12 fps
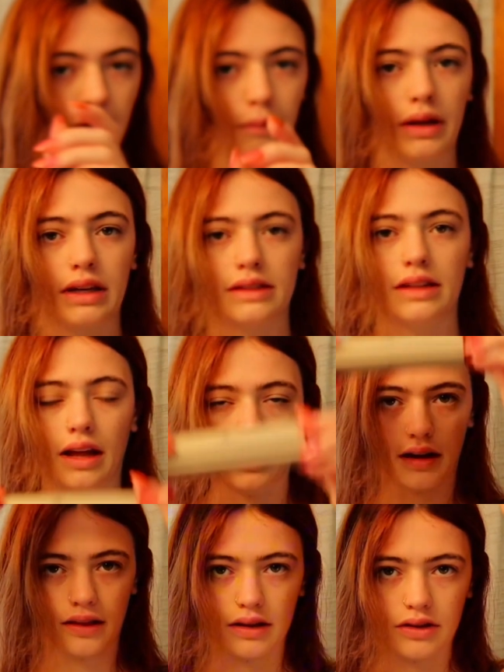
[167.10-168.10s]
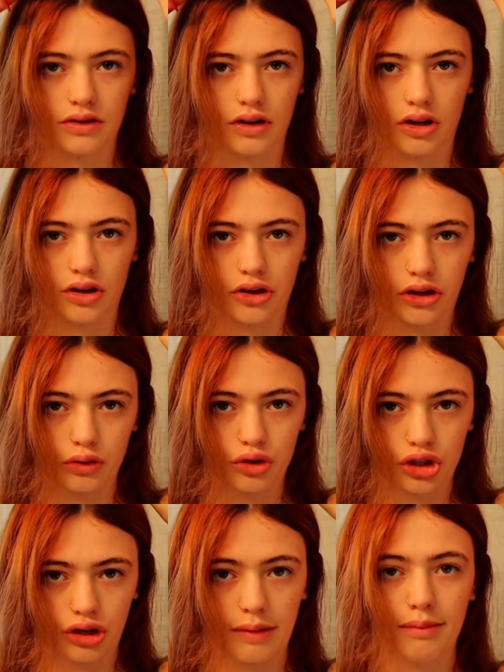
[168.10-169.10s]
because then these are all going to go
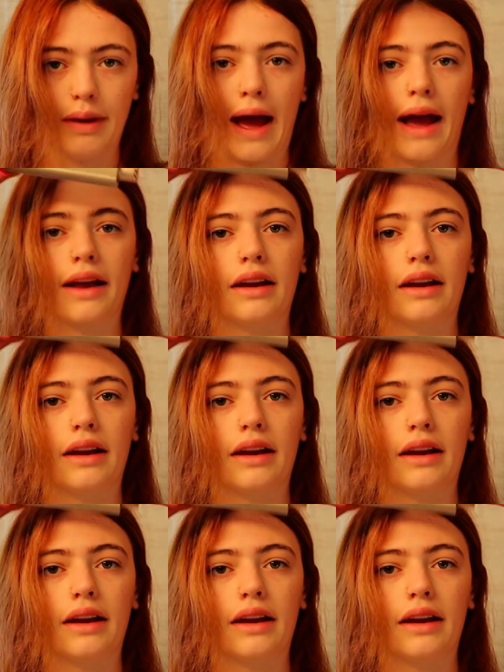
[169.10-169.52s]
straight back